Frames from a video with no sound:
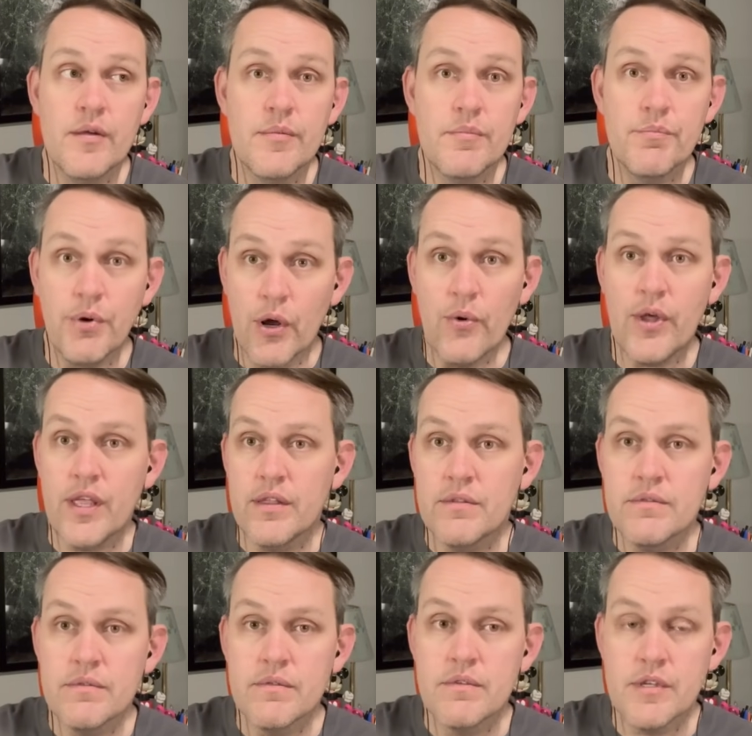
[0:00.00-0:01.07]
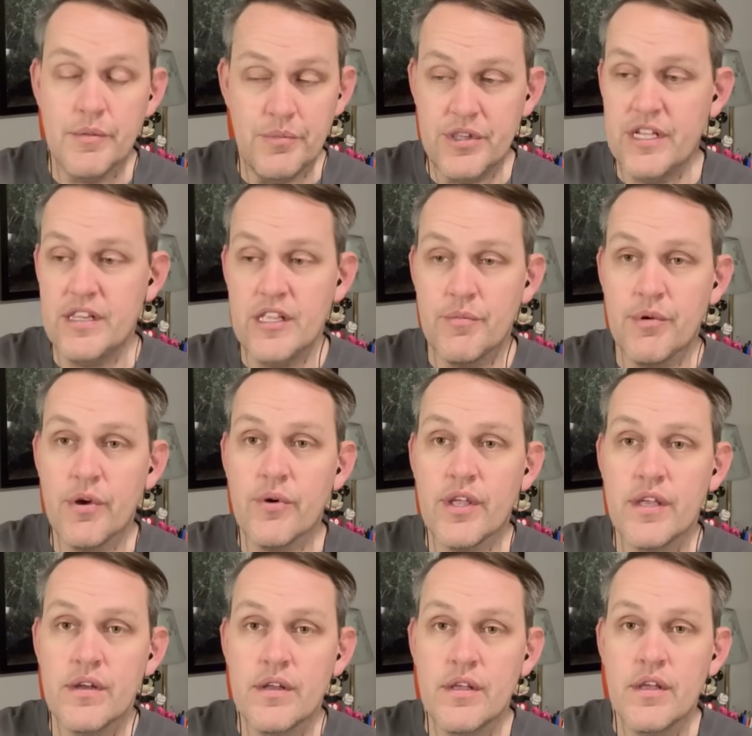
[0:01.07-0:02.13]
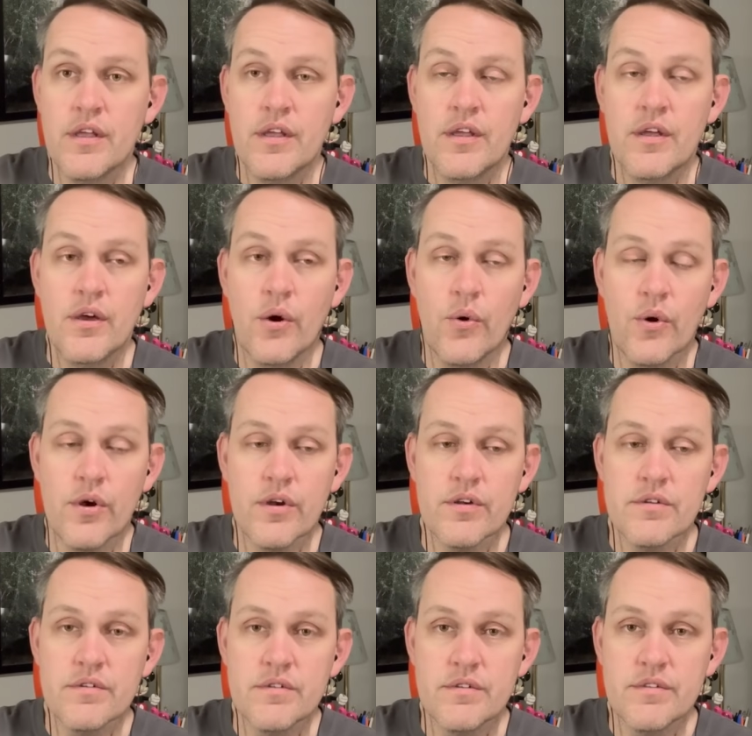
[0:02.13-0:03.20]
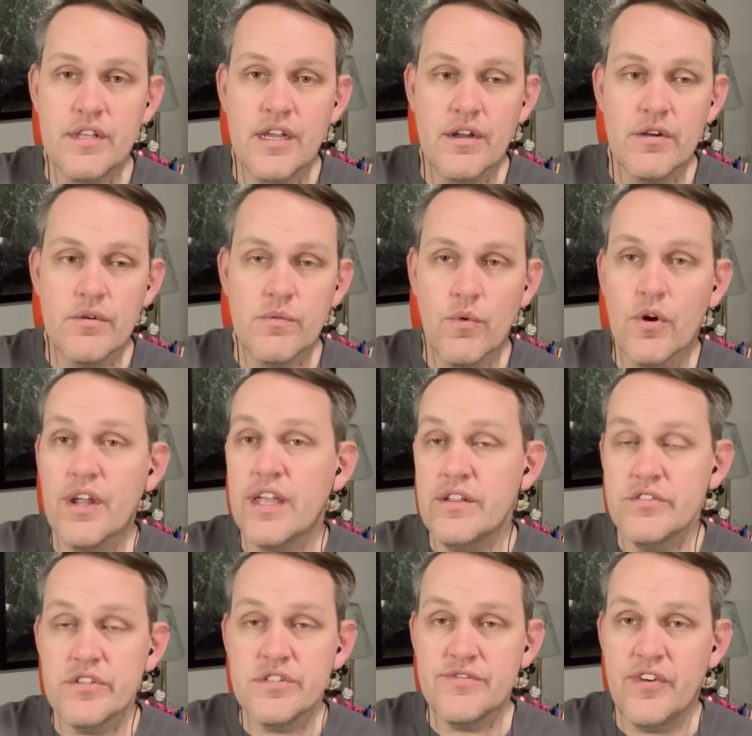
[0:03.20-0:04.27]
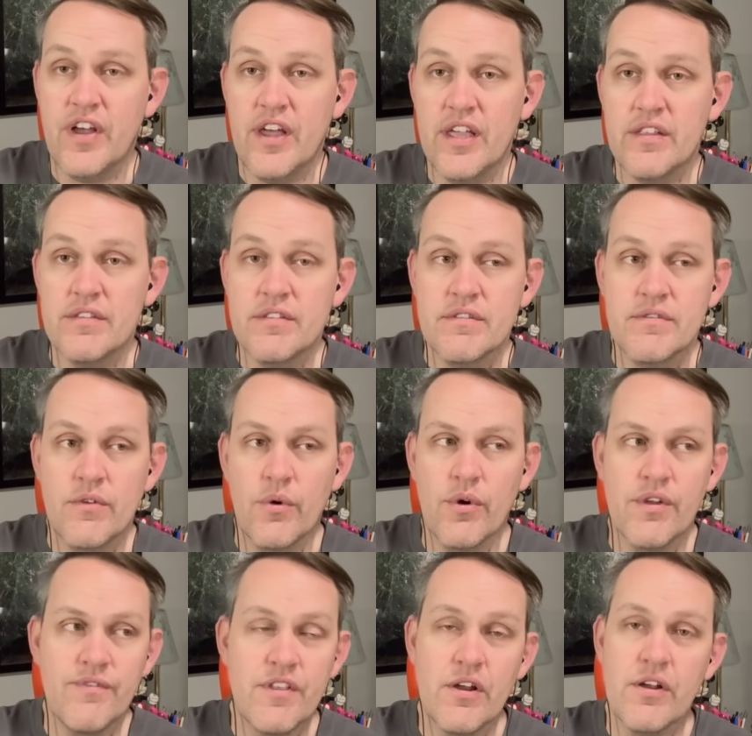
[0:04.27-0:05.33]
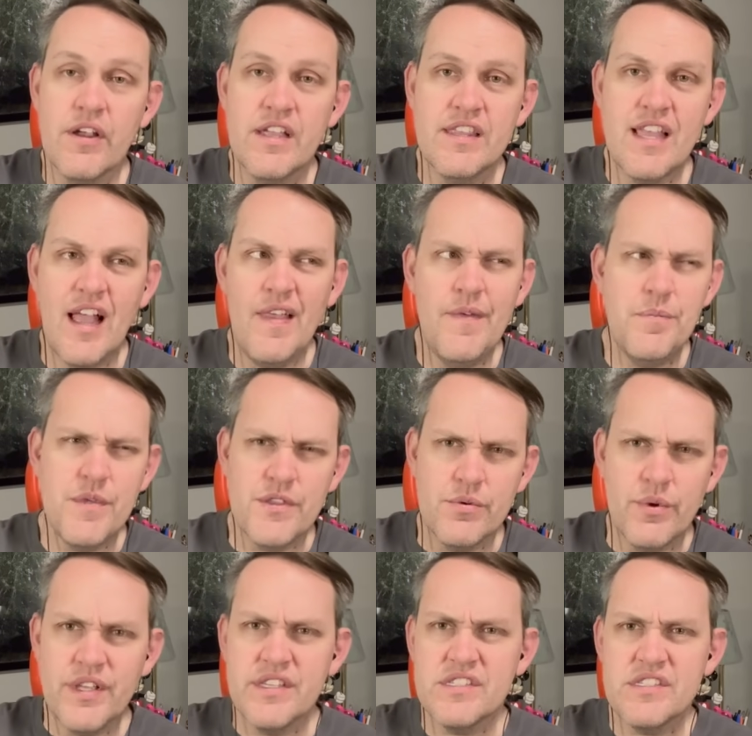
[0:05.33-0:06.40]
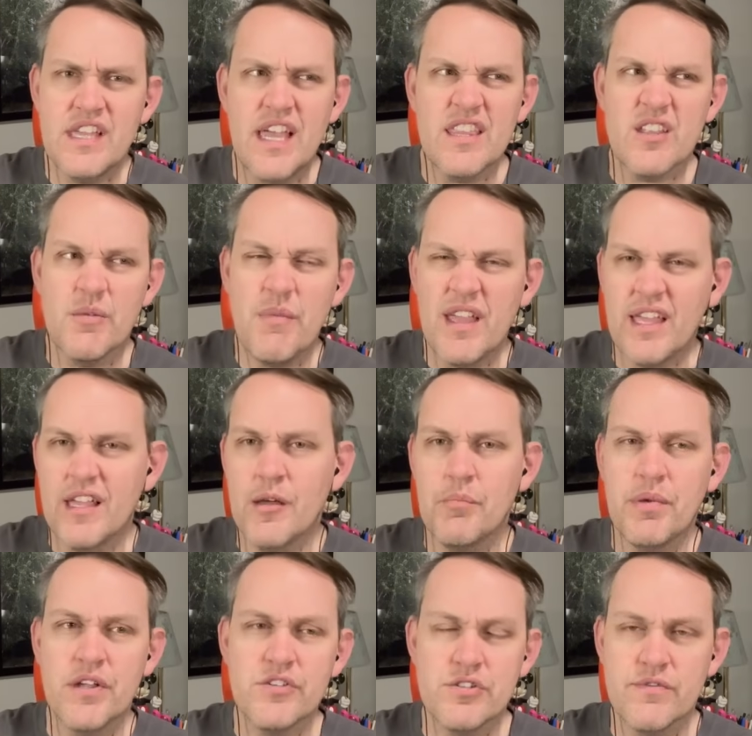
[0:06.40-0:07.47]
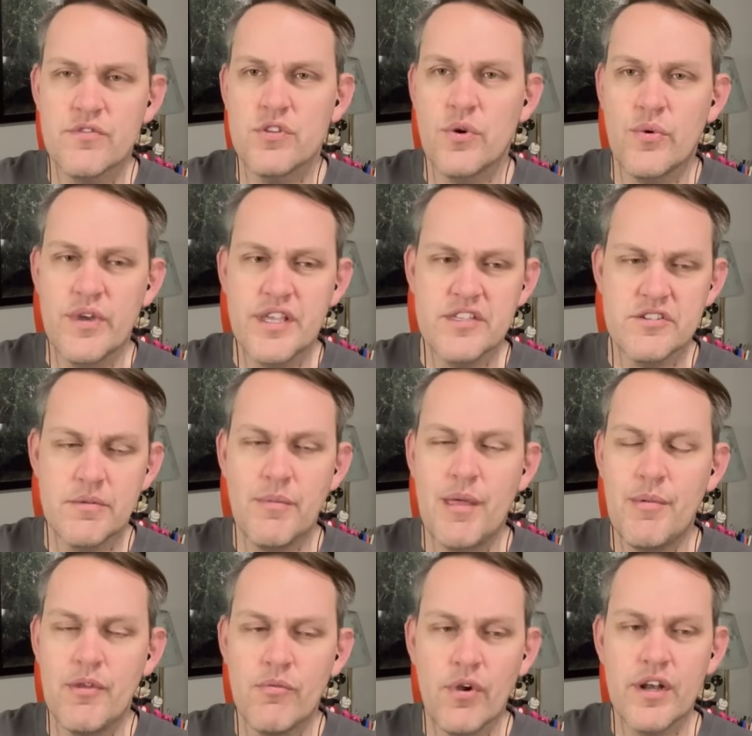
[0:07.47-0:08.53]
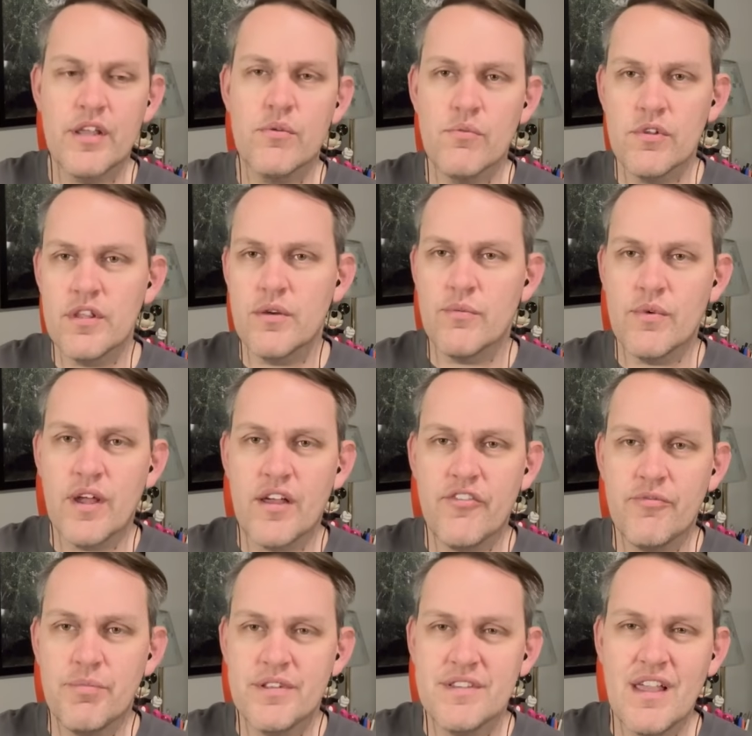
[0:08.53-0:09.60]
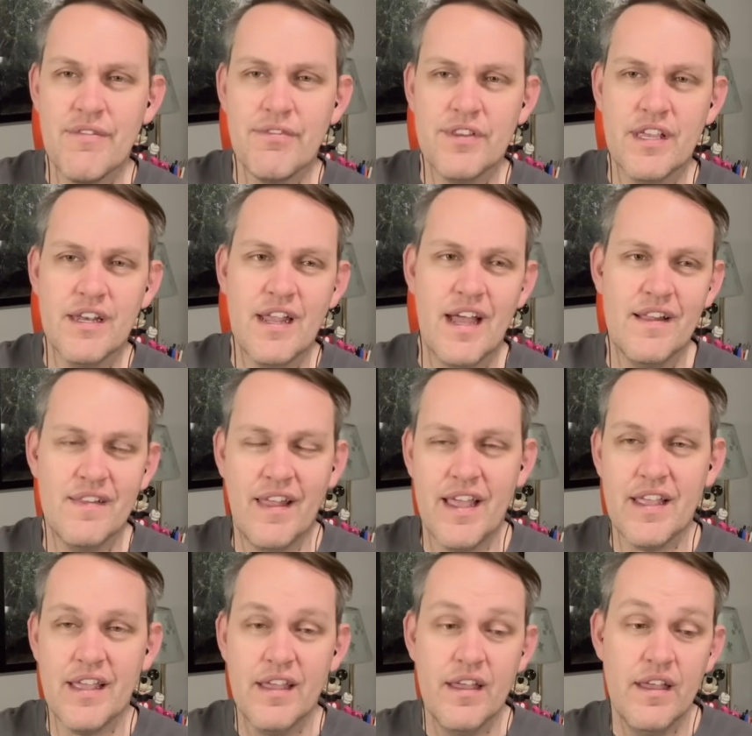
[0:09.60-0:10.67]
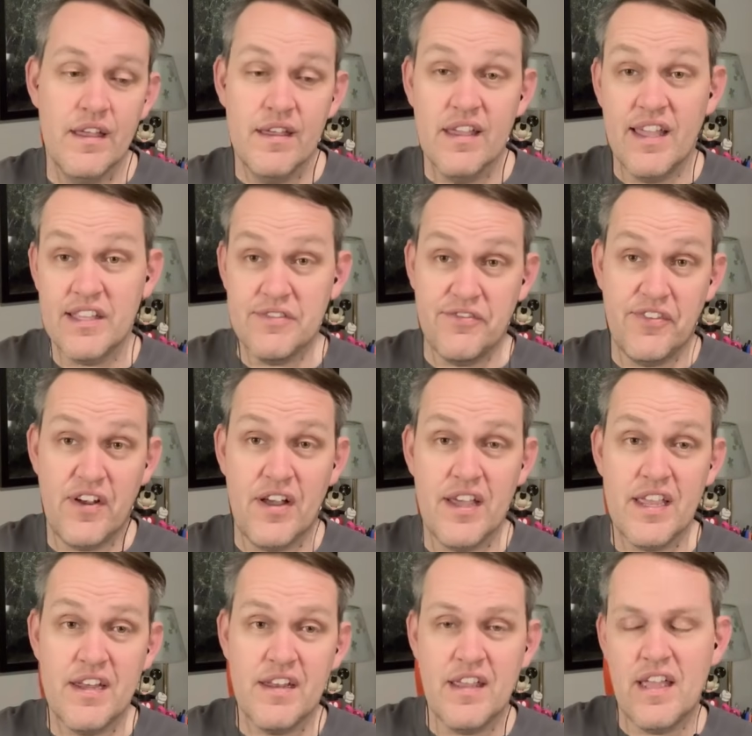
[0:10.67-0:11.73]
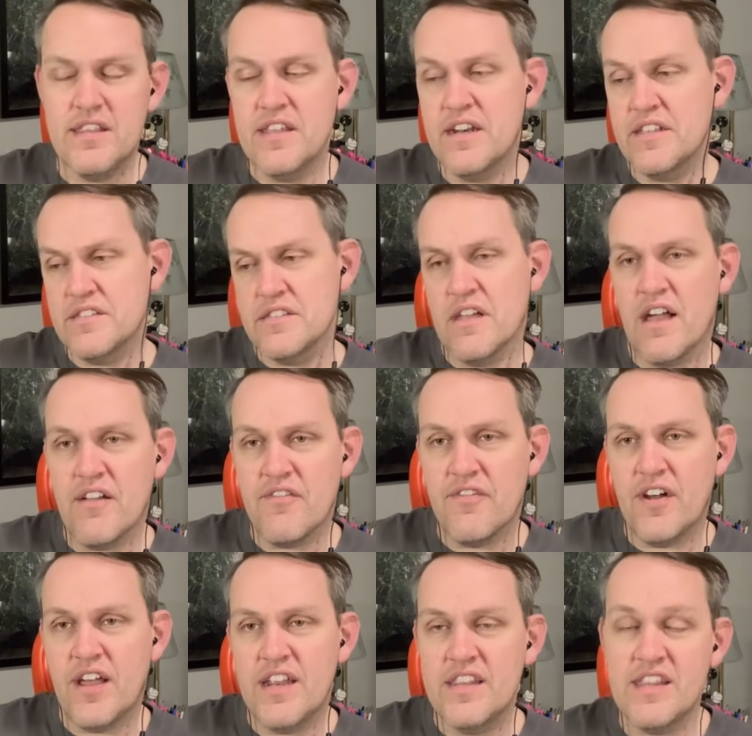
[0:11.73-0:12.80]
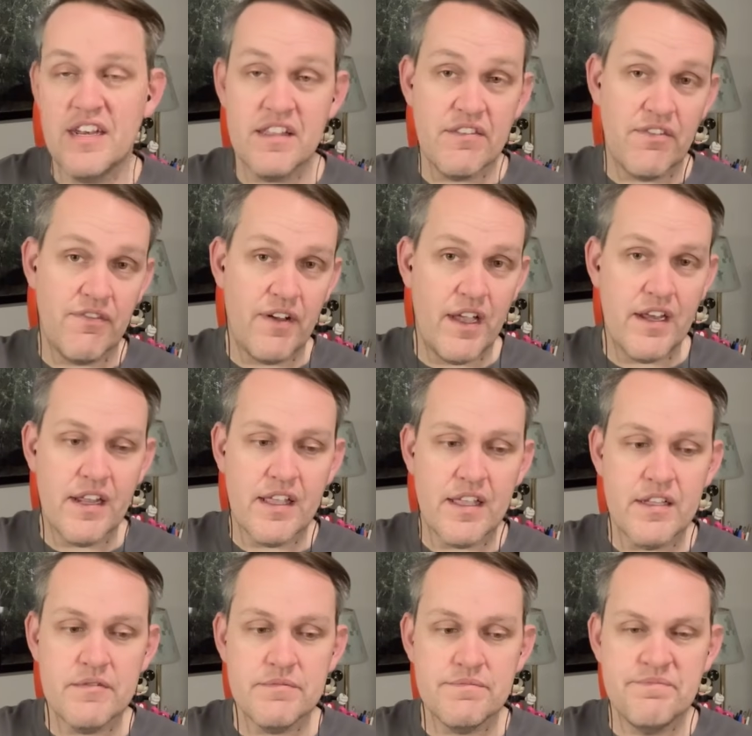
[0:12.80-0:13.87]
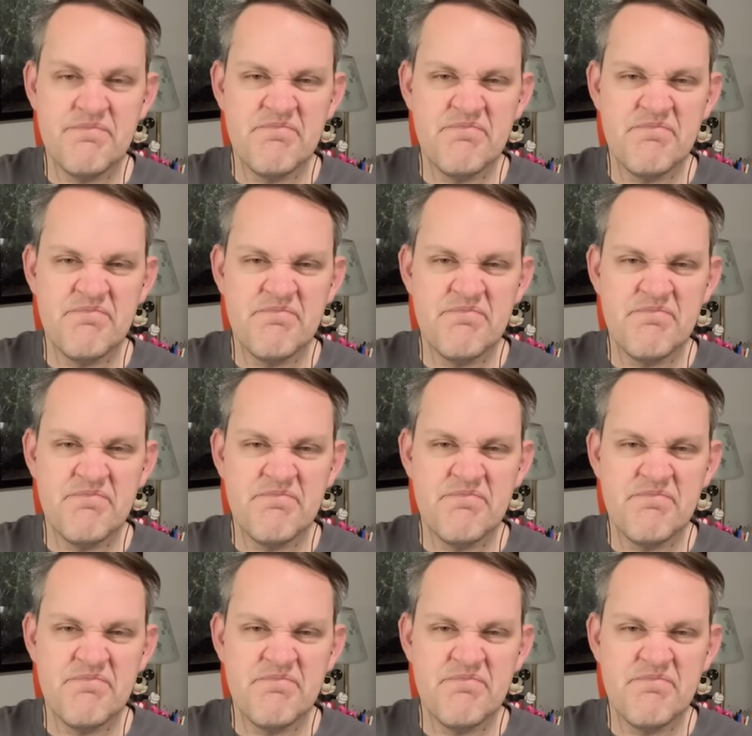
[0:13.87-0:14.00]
broken, completely broken, or they're working just fine or if they're in that in between state, they're making a bunch of noise or maybe running really rough, but definitely not like it's fine and then it's not fine and then it's fine again.